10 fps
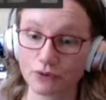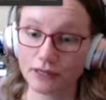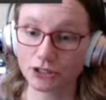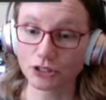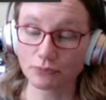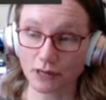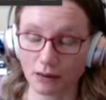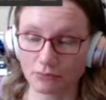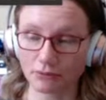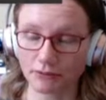We should
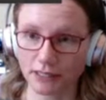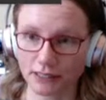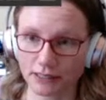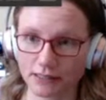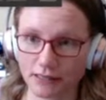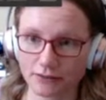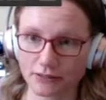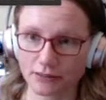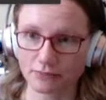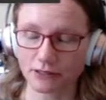probably write this
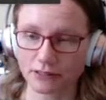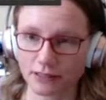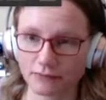down somewhere,